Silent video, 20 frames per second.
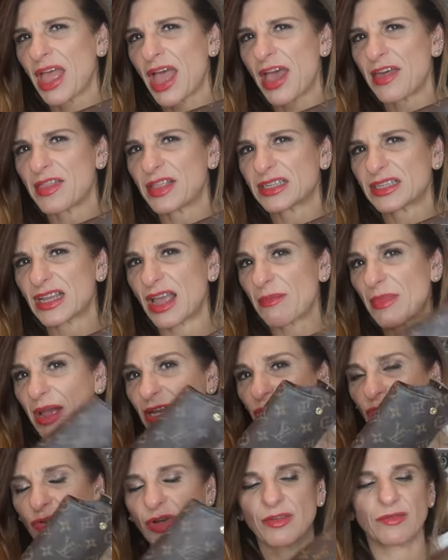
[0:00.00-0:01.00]
at the time.
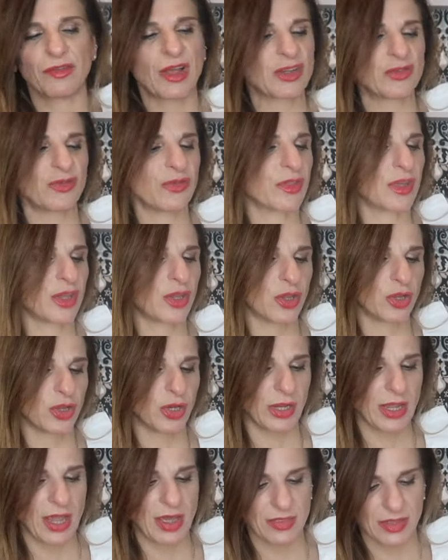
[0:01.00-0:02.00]
I don't think you
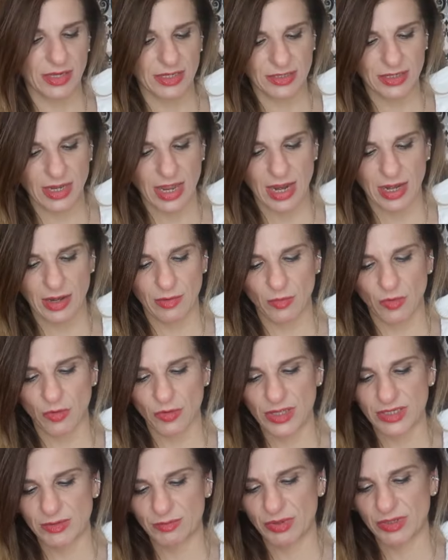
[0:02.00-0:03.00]
can get these
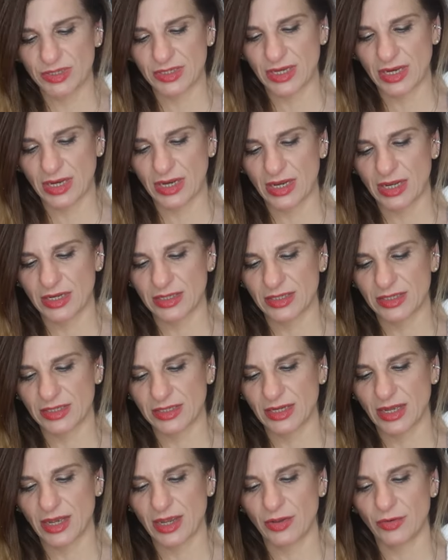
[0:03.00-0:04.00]
anymore, this particular
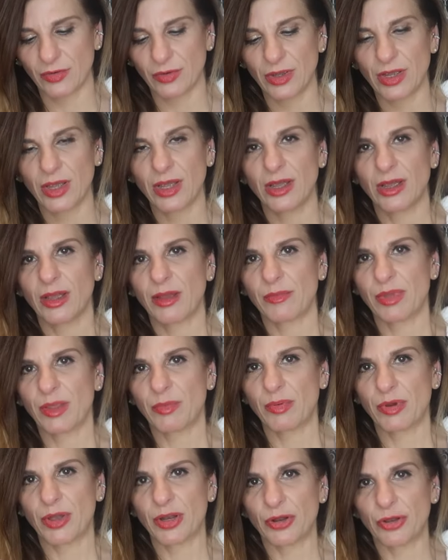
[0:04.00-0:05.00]
style.
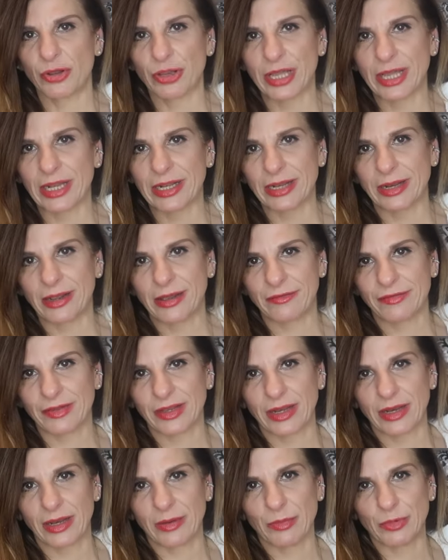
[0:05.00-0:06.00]
People are not that
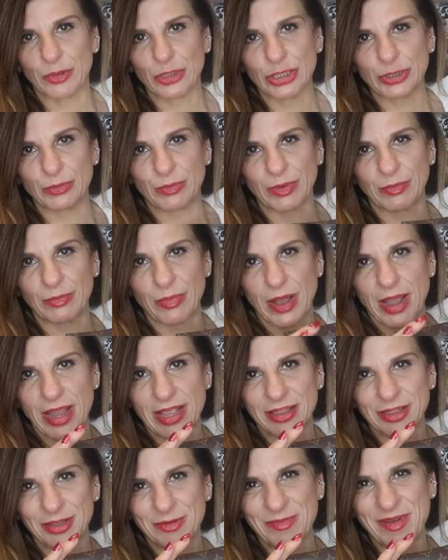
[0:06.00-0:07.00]
daft anymore to be
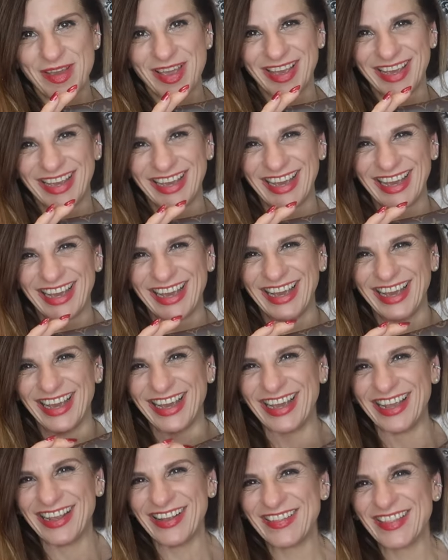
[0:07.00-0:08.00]
buying them.
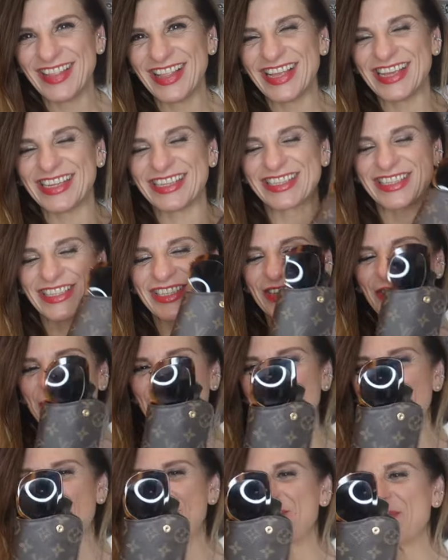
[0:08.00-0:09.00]

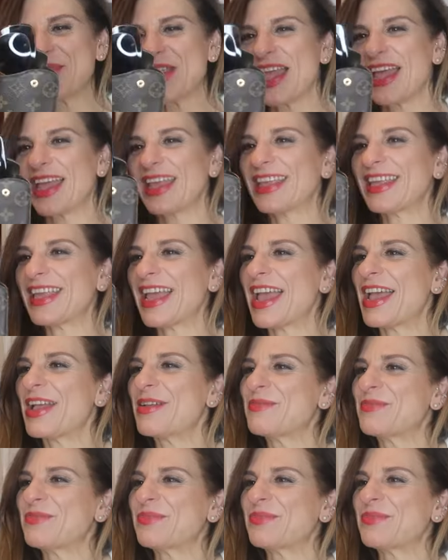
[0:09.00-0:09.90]
So yeah,